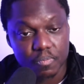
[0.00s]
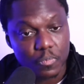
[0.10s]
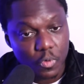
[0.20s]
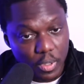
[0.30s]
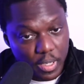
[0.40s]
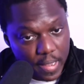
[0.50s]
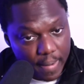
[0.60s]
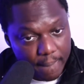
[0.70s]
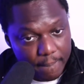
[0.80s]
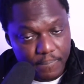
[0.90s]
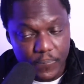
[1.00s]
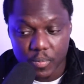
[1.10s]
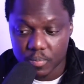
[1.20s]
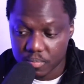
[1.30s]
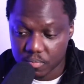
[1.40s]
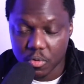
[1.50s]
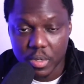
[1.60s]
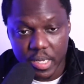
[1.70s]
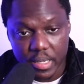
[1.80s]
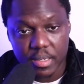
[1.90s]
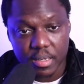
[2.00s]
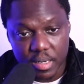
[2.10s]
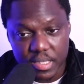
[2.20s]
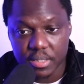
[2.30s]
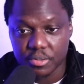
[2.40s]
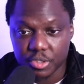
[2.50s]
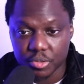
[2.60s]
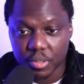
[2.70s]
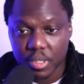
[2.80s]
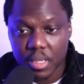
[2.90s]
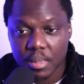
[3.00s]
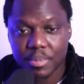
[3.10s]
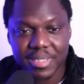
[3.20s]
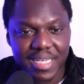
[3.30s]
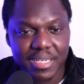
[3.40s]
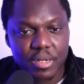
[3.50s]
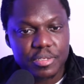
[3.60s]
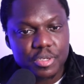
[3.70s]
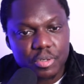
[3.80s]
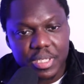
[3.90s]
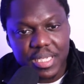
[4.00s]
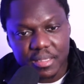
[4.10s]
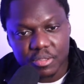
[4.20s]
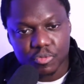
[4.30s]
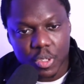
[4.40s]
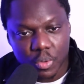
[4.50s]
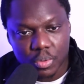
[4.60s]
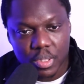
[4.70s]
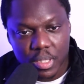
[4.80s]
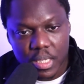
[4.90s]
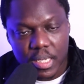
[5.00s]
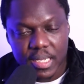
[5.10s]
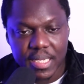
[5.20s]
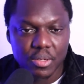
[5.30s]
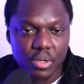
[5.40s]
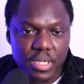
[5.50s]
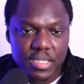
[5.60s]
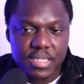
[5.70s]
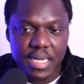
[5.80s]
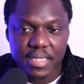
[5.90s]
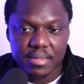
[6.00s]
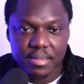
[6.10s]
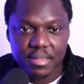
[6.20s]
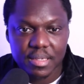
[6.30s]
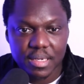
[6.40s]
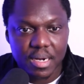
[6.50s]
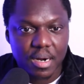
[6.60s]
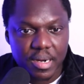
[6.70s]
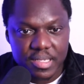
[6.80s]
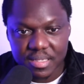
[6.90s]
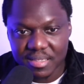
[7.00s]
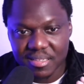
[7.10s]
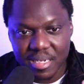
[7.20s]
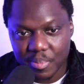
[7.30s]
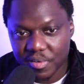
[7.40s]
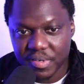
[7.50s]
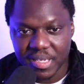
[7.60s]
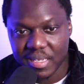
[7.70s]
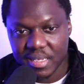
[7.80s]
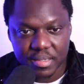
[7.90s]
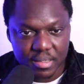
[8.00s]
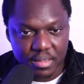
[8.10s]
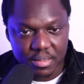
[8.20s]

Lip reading: Okay, okay, the car is in neutral, but then they're also looking at the road, and they notice that the car is on top of a hill